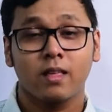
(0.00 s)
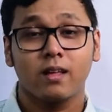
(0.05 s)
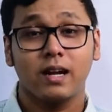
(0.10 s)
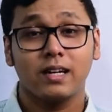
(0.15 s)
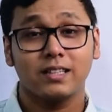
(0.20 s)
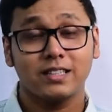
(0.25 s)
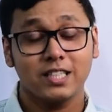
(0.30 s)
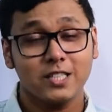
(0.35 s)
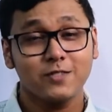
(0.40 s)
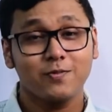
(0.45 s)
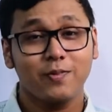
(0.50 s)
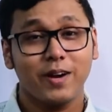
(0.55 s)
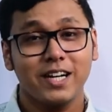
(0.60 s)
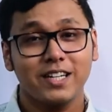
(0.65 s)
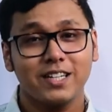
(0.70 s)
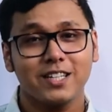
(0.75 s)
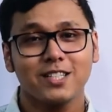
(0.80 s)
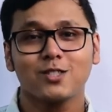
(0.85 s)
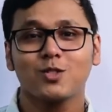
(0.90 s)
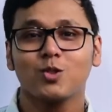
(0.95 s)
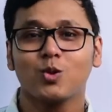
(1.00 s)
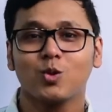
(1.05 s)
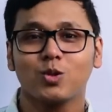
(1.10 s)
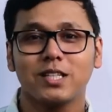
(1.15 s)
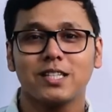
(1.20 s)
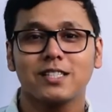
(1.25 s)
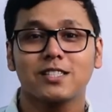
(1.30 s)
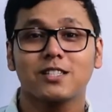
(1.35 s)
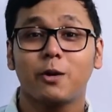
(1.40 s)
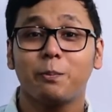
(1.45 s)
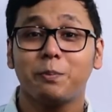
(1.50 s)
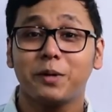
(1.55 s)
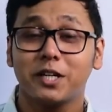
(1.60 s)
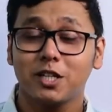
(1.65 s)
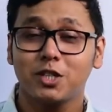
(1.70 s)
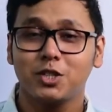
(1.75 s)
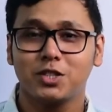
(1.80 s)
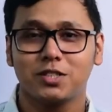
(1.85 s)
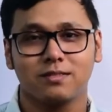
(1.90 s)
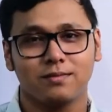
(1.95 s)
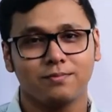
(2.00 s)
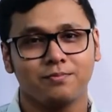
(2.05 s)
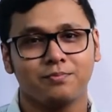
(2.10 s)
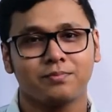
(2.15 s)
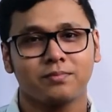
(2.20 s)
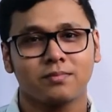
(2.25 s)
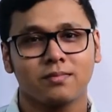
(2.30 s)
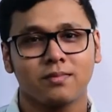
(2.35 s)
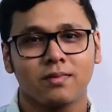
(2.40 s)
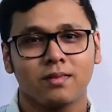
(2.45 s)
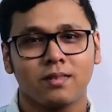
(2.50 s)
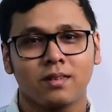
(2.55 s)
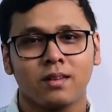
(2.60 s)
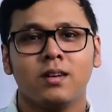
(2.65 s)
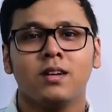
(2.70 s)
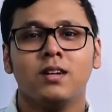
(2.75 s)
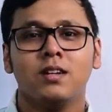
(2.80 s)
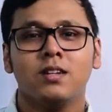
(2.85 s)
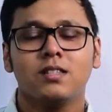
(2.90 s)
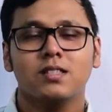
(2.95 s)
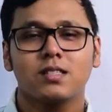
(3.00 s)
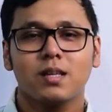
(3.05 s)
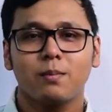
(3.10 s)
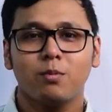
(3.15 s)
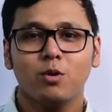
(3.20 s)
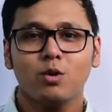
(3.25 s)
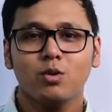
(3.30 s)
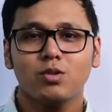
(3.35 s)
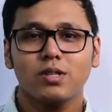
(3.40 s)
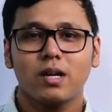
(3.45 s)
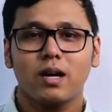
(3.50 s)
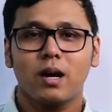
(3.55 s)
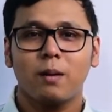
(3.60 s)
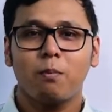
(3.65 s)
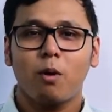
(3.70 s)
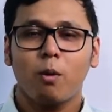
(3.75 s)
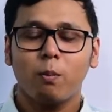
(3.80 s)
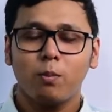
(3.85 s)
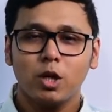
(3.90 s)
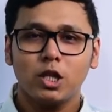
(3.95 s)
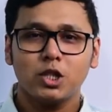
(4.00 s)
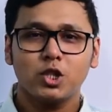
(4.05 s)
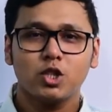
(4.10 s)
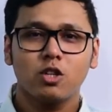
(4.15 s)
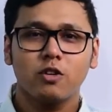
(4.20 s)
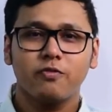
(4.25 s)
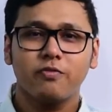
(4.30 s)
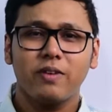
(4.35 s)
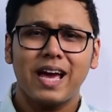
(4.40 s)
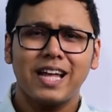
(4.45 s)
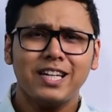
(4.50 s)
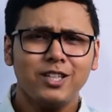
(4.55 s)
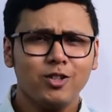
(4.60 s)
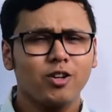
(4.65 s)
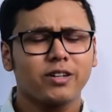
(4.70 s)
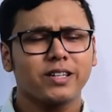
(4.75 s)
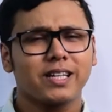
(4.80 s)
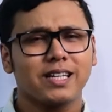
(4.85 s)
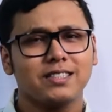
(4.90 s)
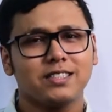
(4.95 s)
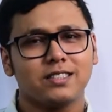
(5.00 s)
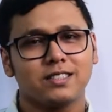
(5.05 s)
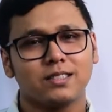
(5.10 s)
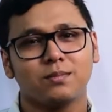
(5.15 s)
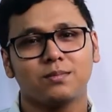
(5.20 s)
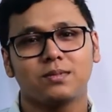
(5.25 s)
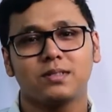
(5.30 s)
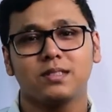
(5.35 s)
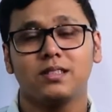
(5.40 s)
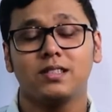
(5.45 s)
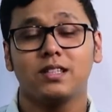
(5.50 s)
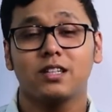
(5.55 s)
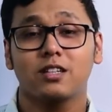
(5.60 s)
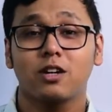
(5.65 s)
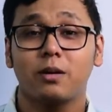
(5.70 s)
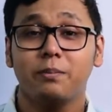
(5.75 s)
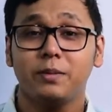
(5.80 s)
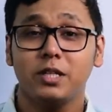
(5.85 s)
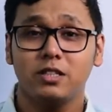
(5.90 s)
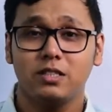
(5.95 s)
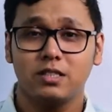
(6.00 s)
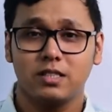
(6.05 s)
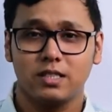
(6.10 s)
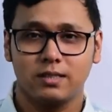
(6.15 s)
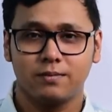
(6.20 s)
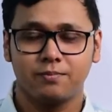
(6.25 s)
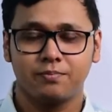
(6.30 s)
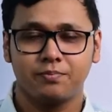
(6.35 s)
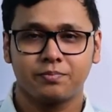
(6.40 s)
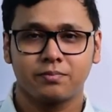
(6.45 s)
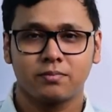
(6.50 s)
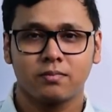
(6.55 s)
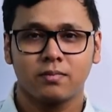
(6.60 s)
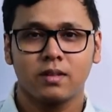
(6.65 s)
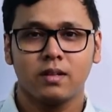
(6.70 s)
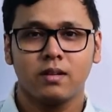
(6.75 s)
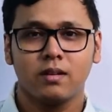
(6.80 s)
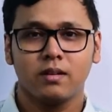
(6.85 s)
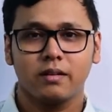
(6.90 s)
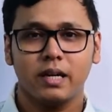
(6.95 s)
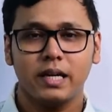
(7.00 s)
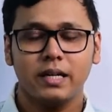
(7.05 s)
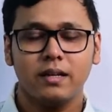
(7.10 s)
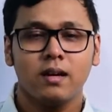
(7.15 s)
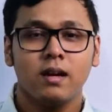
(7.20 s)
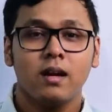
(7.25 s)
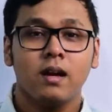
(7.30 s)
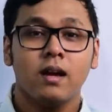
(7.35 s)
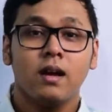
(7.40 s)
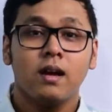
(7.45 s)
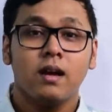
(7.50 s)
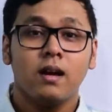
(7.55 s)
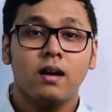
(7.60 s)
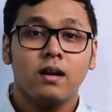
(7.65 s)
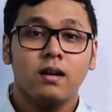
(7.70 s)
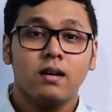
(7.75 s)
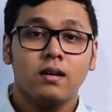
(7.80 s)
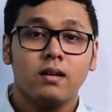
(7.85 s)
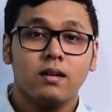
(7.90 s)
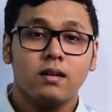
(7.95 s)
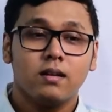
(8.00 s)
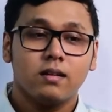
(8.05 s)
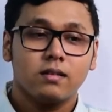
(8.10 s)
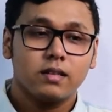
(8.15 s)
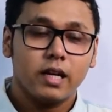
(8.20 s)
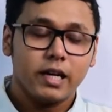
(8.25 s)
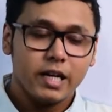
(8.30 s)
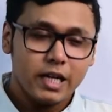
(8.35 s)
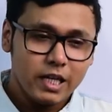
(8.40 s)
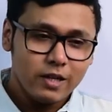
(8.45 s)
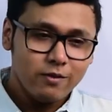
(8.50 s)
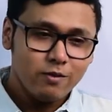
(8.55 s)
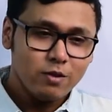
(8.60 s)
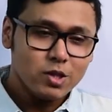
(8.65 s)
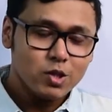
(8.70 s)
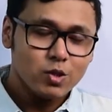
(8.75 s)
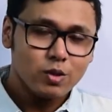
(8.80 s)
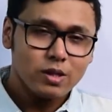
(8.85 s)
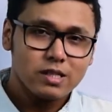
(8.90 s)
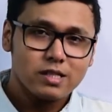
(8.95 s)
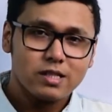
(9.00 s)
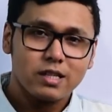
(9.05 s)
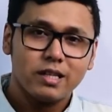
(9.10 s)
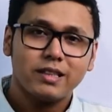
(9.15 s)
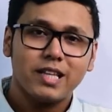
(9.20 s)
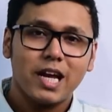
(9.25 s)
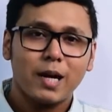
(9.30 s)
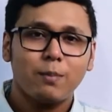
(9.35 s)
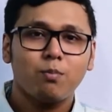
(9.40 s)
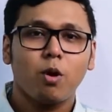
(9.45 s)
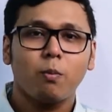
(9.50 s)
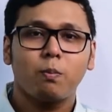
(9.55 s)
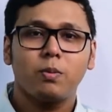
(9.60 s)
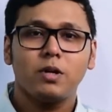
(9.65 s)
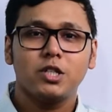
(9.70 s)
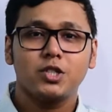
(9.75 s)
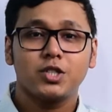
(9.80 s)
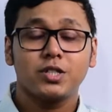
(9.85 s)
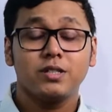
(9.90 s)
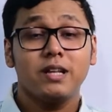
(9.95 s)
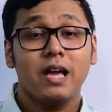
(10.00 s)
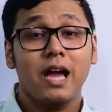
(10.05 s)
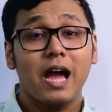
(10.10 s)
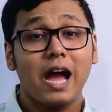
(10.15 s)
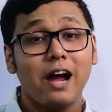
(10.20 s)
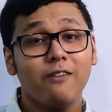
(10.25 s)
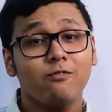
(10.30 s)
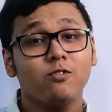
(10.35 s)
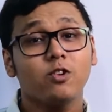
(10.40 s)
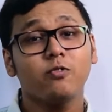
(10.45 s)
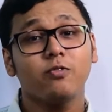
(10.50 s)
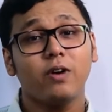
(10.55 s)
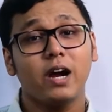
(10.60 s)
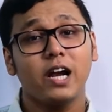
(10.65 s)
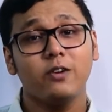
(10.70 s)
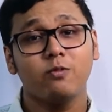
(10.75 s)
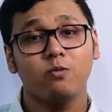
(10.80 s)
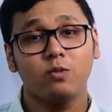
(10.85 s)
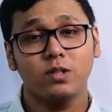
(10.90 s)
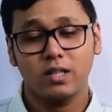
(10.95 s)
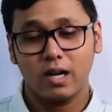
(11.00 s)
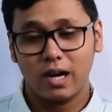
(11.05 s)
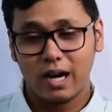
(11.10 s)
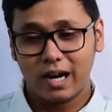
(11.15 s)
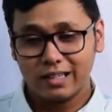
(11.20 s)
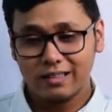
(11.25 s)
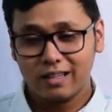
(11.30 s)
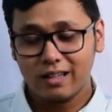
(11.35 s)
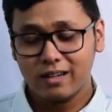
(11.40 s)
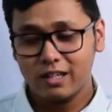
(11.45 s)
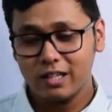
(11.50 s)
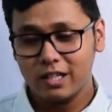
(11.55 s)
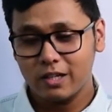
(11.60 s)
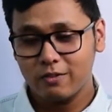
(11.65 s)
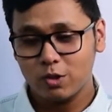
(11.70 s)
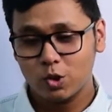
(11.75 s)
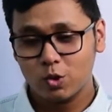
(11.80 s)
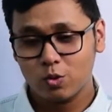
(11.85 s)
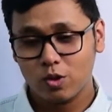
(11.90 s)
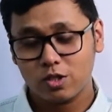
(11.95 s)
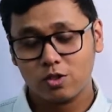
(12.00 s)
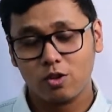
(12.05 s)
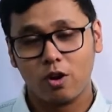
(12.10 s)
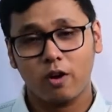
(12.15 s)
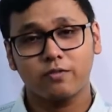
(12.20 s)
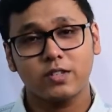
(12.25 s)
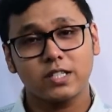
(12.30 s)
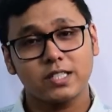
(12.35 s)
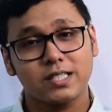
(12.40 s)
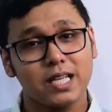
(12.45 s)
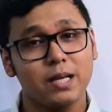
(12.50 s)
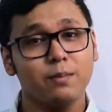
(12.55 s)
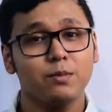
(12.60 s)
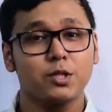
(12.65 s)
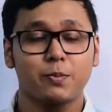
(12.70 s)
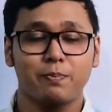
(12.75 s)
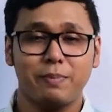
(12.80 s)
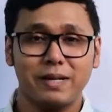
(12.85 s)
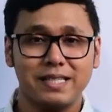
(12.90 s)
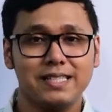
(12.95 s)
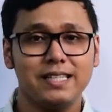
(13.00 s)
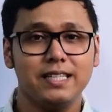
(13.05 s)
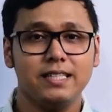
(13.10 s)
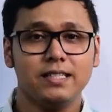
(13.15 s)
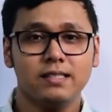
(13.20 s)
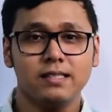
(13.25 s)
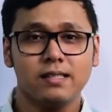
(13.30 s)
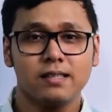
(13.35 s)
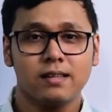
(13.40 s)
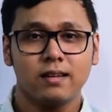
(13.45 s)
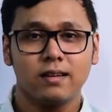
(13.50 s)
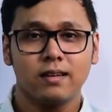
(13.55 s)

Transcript: And this fight is known as competition. Suppose a population of any organisms in a community, right? The individuals in that population have to fight with the other individuals of the same species